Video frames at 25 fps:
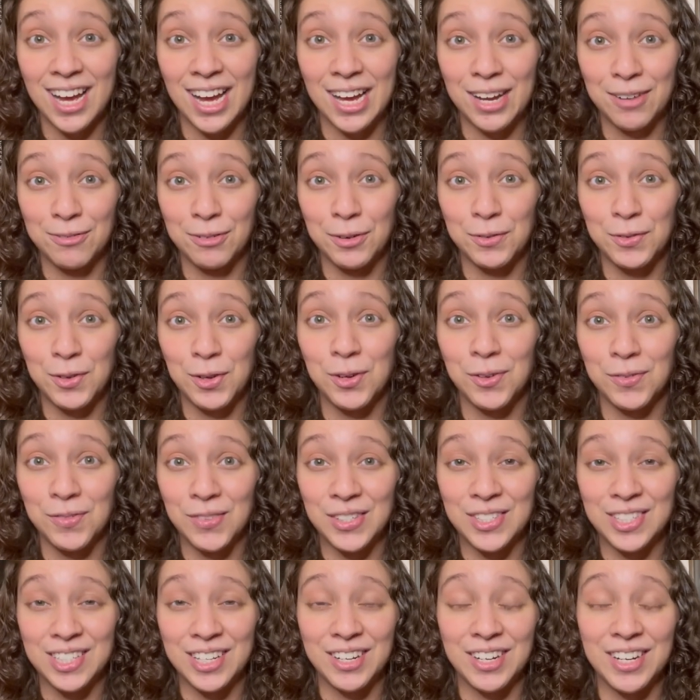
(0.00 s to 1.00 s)
review of the
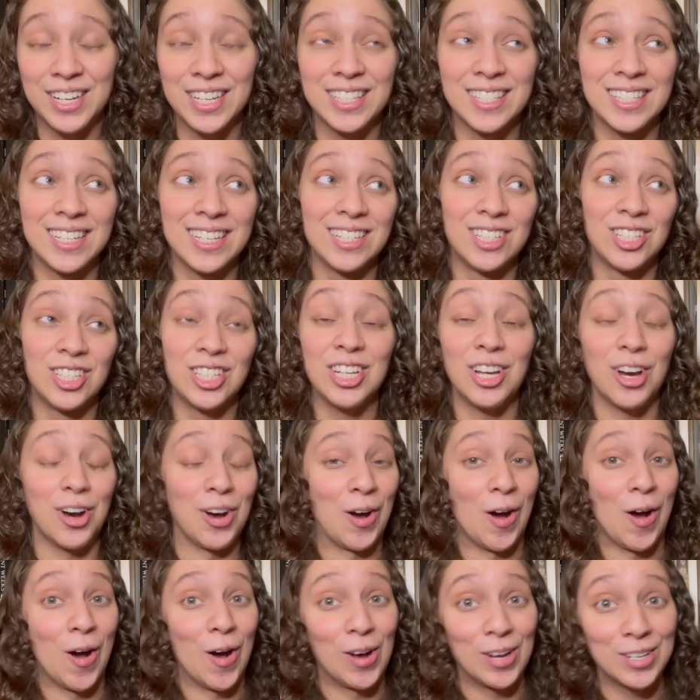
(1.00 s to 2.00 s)
series because she
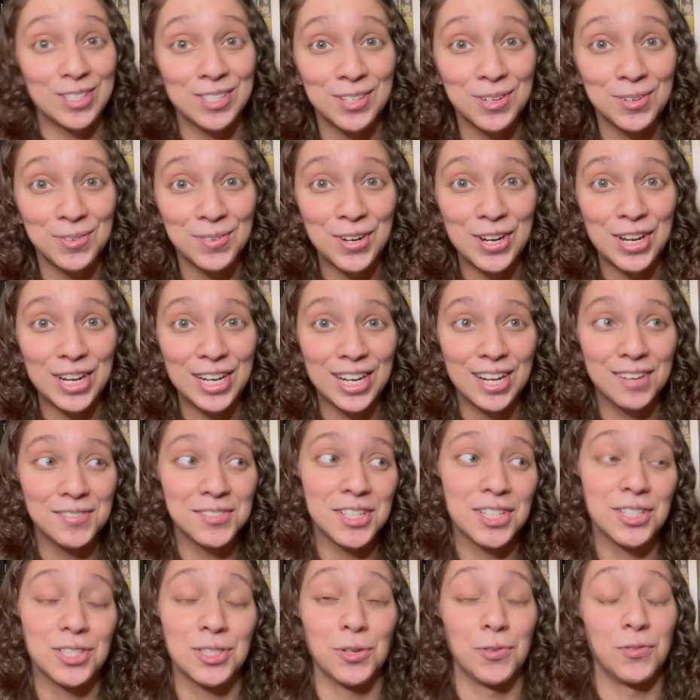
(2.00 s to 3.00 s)
also really loves
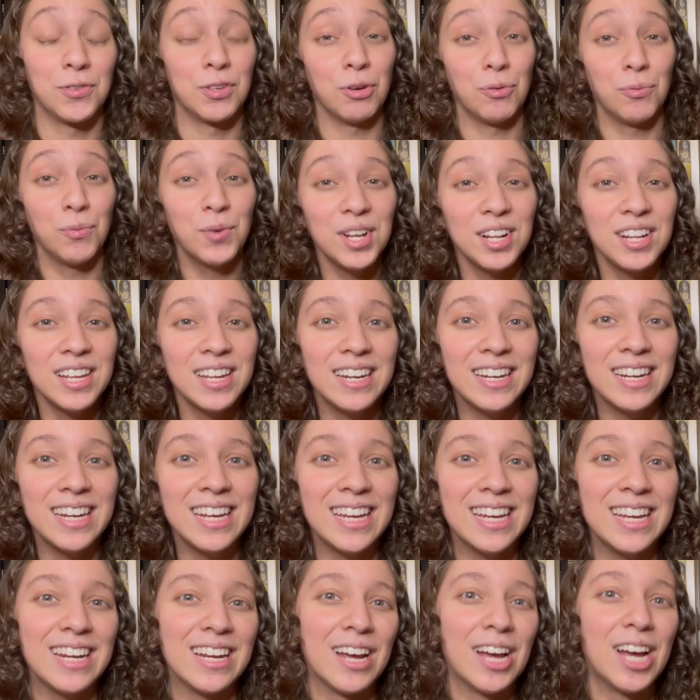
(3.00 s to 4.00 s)
it, so if you really
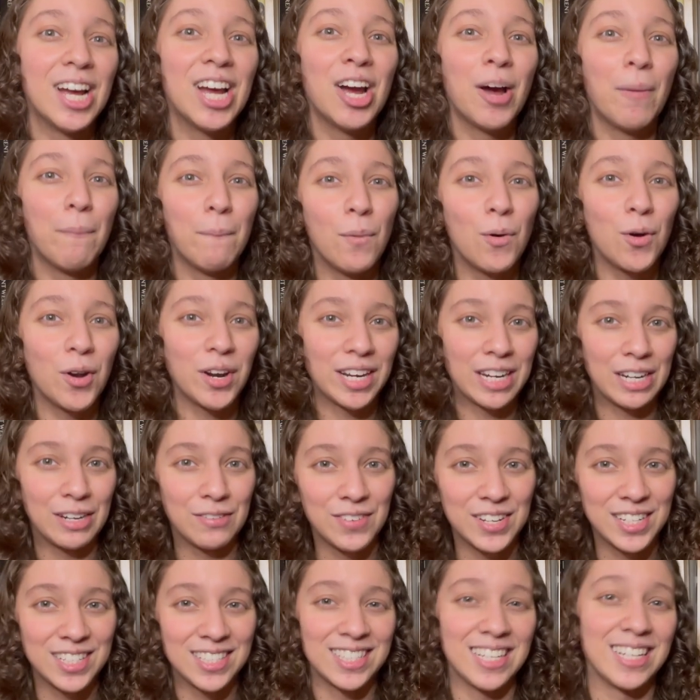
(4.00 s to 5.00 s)
need more
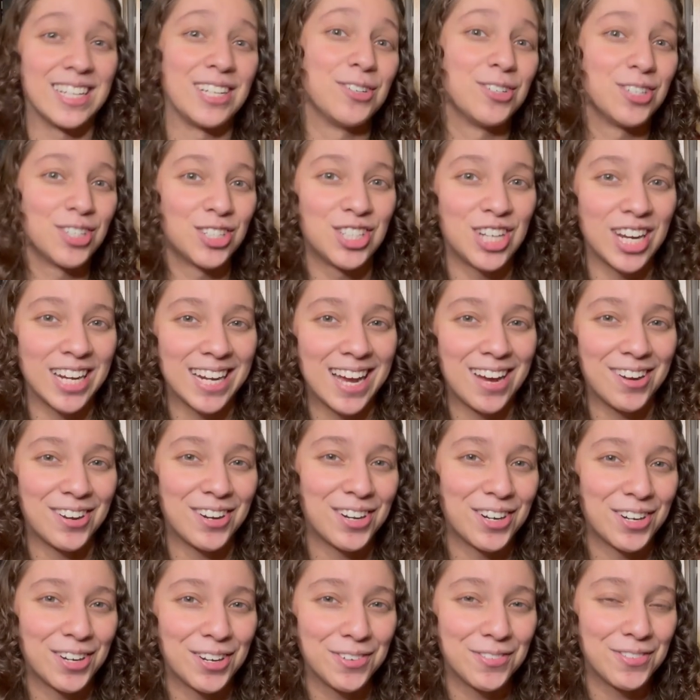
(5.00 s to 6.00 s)
convincing, you should check out
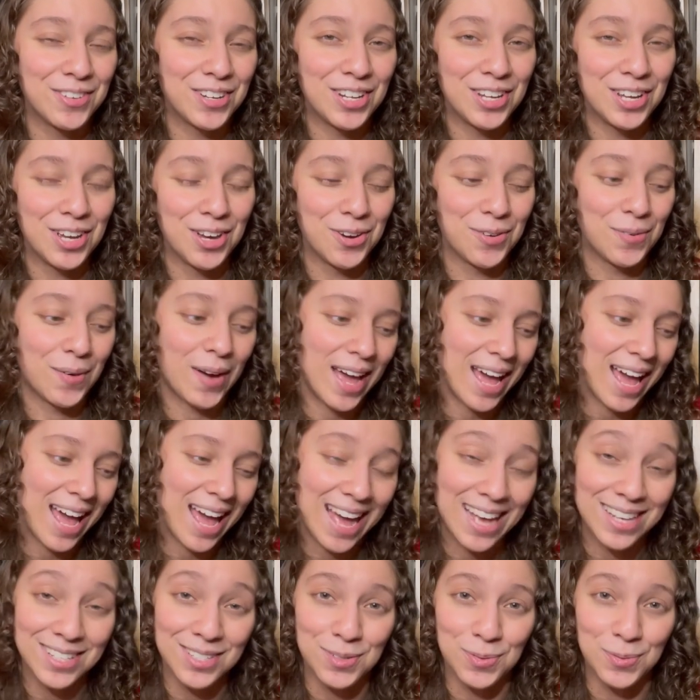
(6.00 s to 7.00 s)
her video
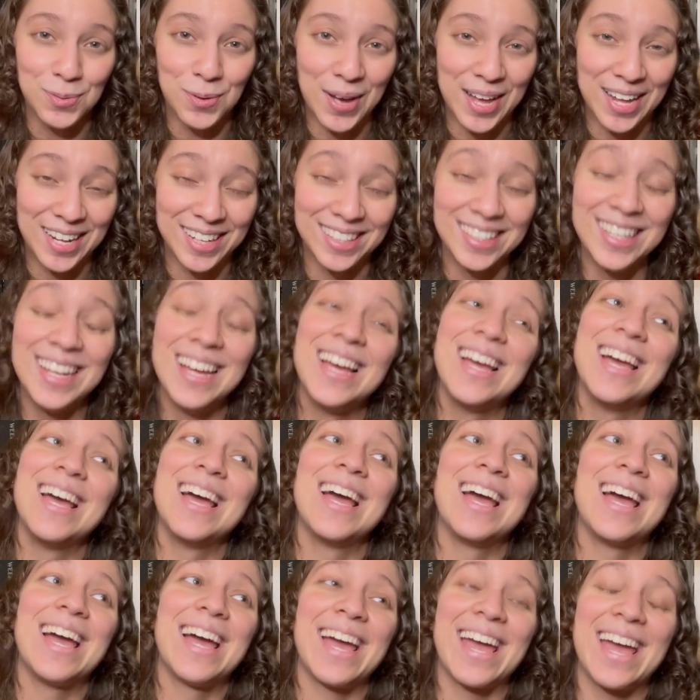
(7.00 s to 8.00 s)
as well.
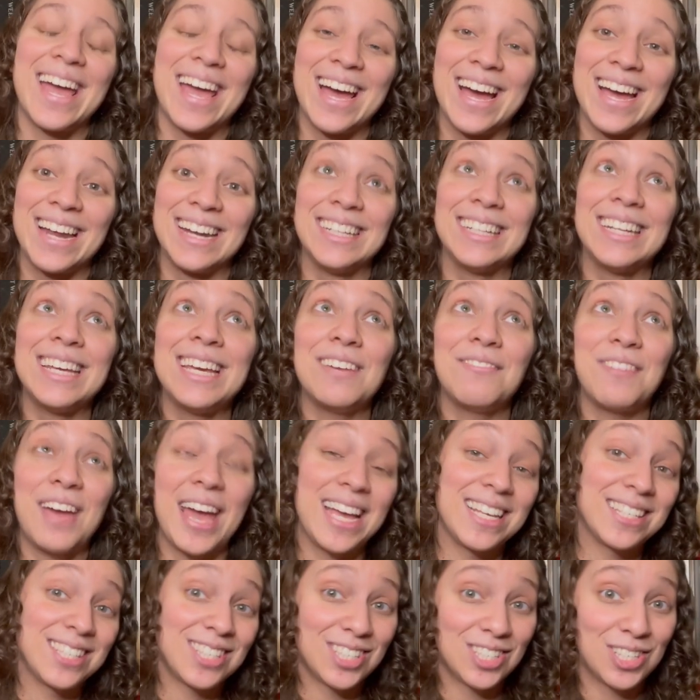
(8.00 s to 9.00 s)
And leave
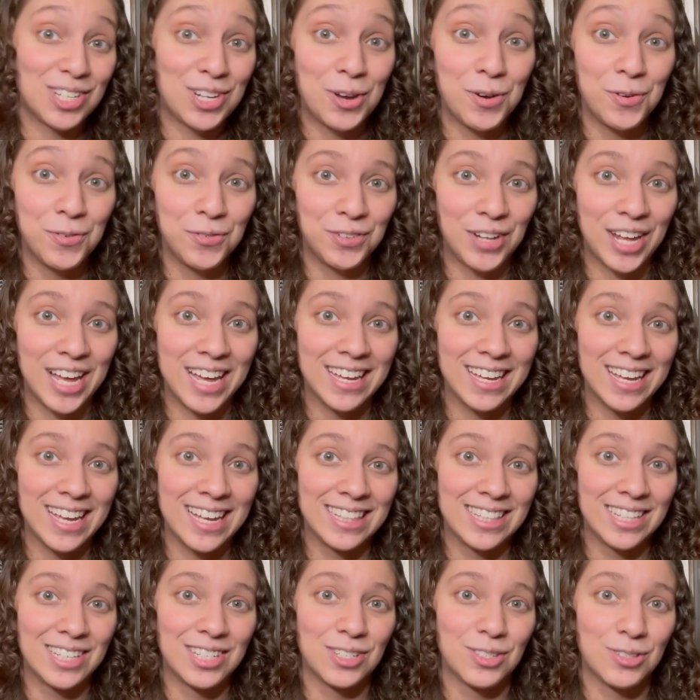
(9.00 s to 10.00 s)
a snowflake
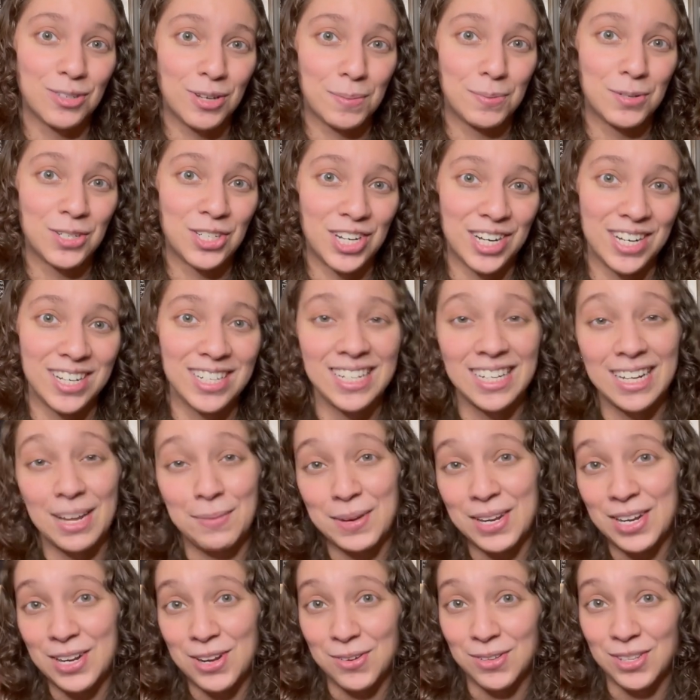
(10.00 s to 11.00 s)
in the description to let
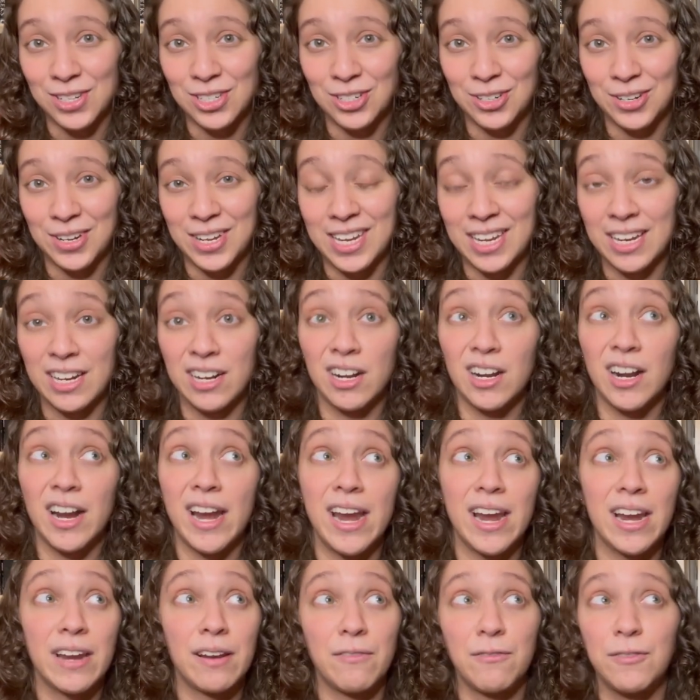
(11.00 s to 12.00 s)
me know that you're here,
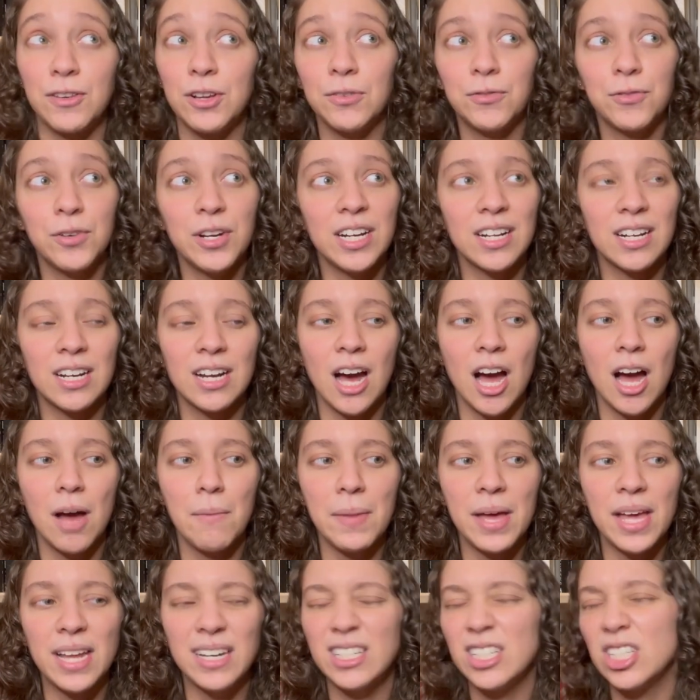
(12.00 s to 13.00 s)
and feel free to
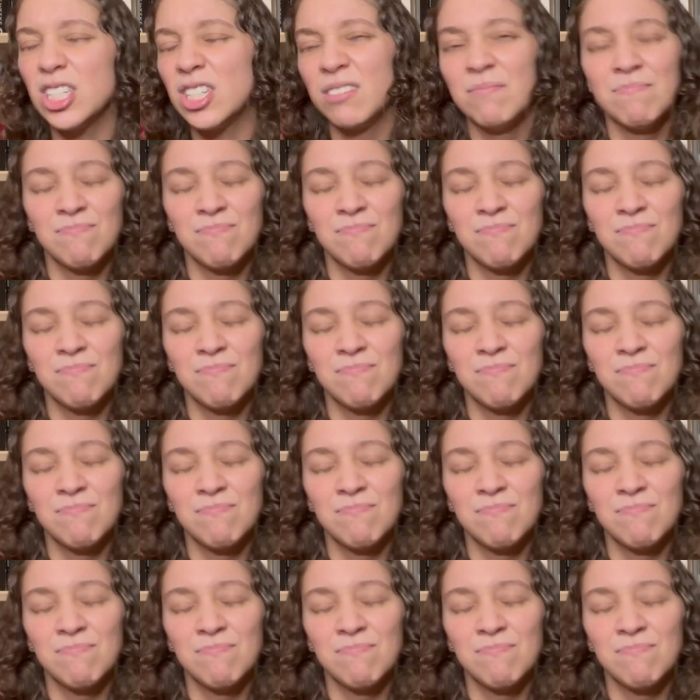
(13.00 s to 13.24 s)
comment,